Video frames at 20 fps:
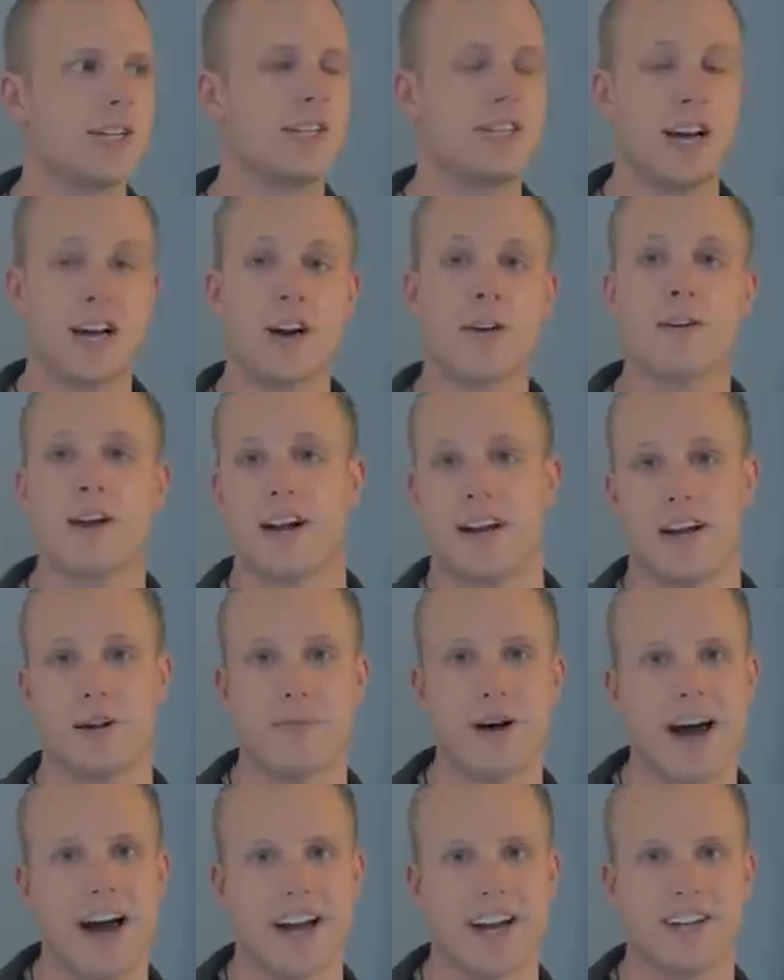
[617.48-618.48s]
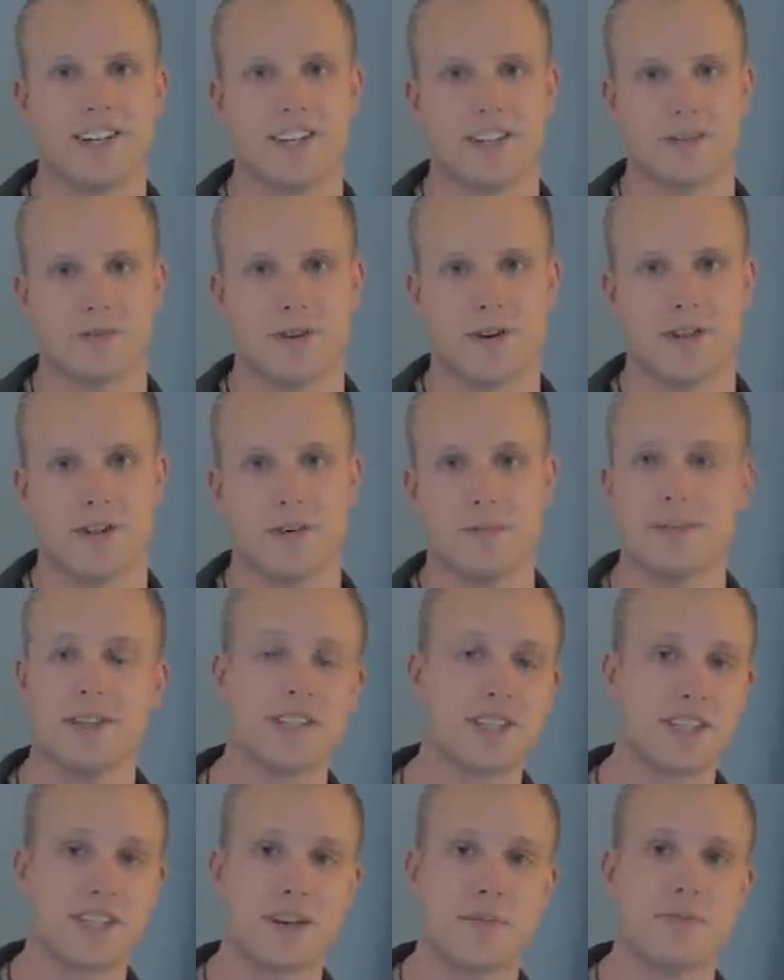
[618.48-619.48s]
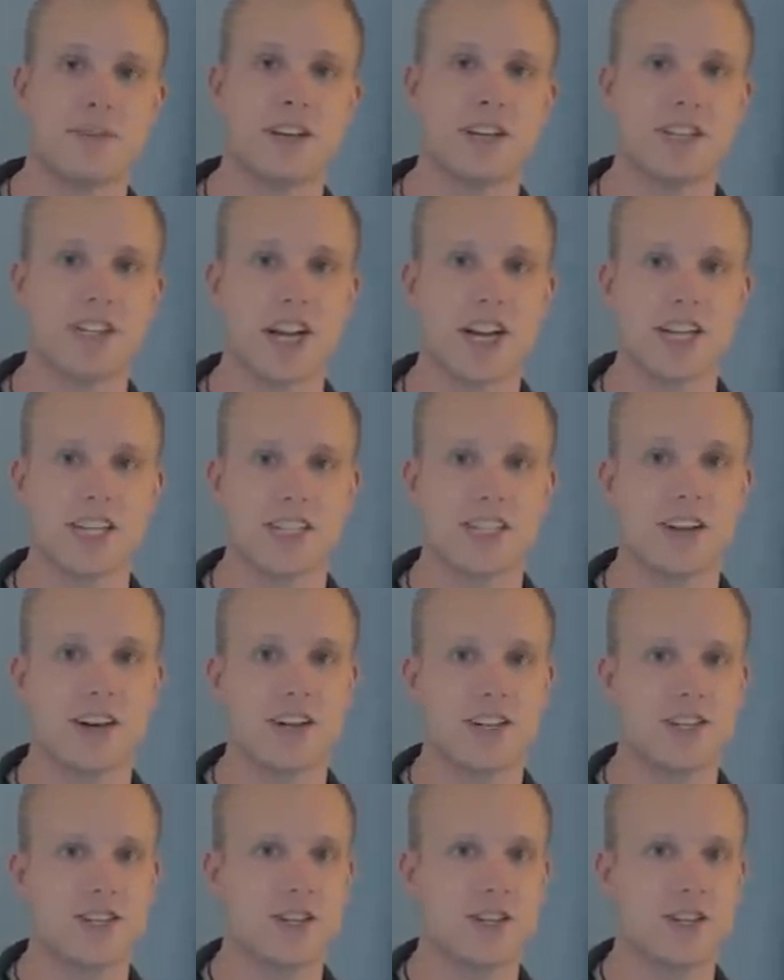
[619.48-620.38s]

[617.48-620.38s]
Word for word: decorating packages with them. This is something Jennie's done.